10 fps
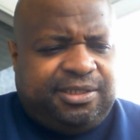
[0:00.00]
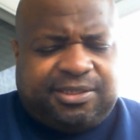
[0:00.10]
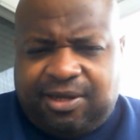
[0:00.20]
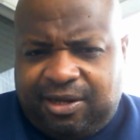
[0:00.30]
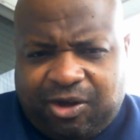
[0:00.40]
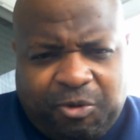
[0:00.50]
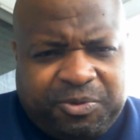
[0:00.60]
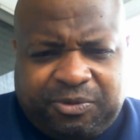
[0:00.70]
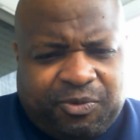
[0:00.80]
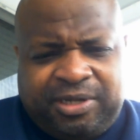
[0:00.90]
He started
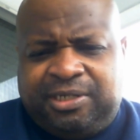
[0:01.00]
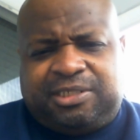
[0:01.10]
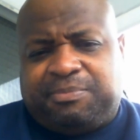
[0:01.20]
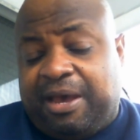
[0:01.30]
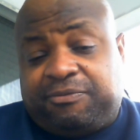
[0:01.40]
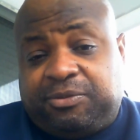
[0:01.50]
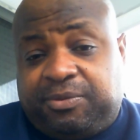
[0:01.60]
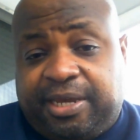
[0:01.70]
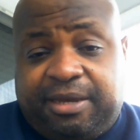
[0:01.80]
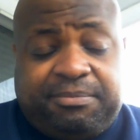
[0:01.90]
running his mouth too
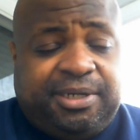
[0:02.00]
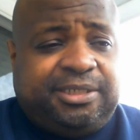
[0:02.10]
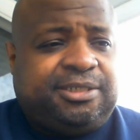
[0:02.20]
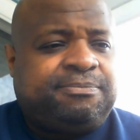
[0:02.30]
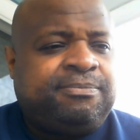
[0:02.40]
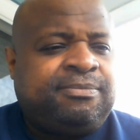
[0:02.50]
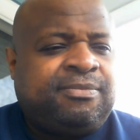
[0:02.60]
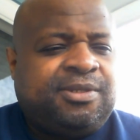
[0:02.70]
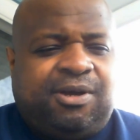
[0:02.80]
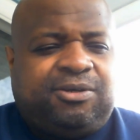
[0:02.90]
damn much,
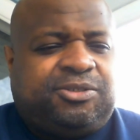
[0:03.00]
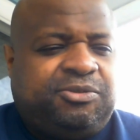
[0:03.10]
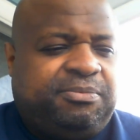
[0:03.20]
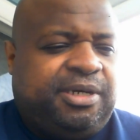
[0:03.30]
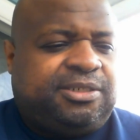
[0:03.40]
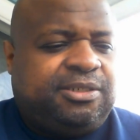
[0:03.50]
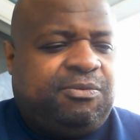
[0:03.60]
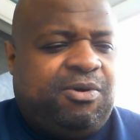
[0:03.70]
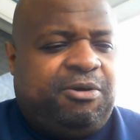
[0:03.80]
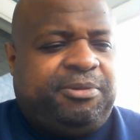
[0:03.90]
talking too much to the
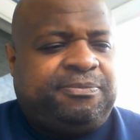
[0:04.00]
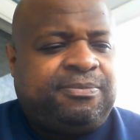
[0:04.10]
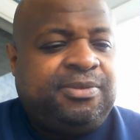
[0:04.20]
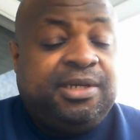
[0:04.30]
woman.